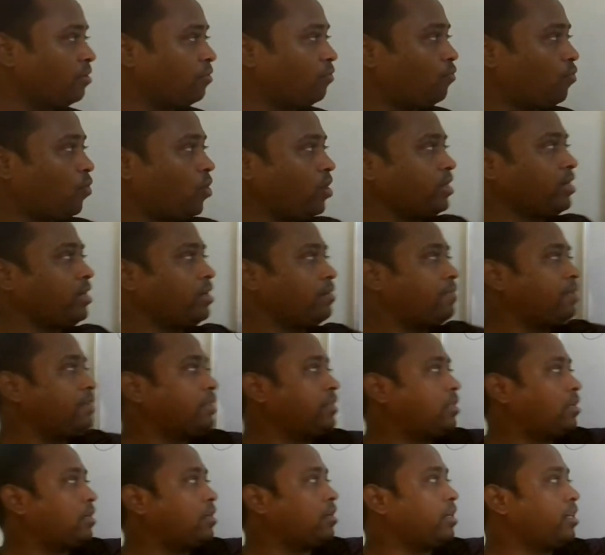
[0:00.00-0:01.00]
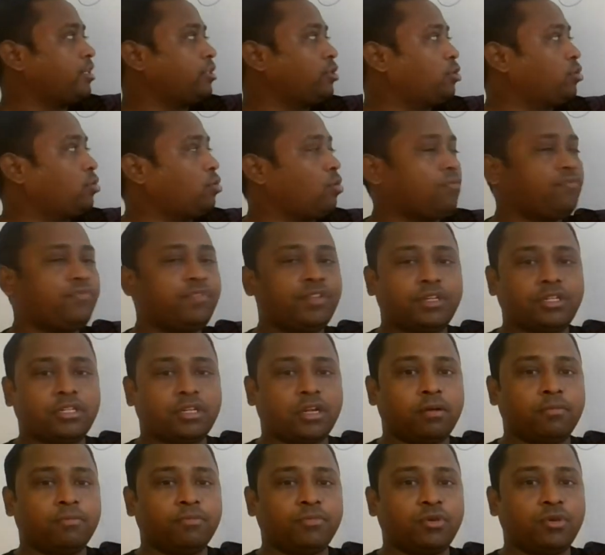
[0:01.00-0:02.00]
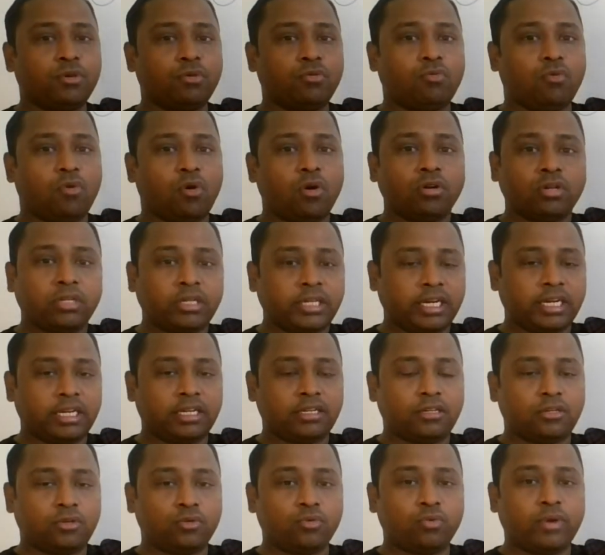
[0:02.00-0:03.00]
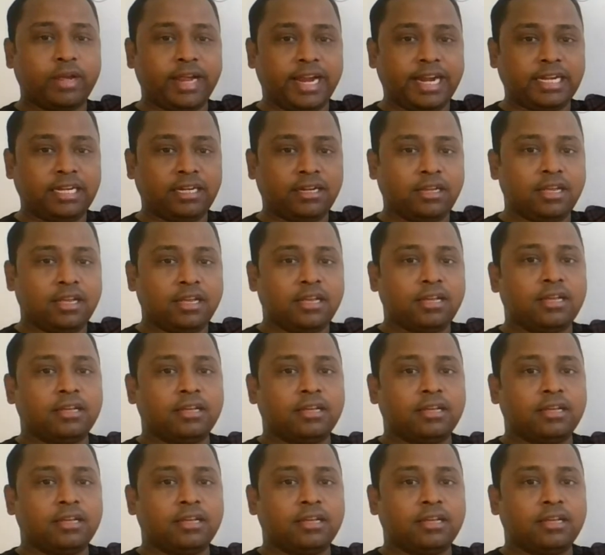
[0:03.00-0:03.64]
Whatever the ratio of the term you wanted to get,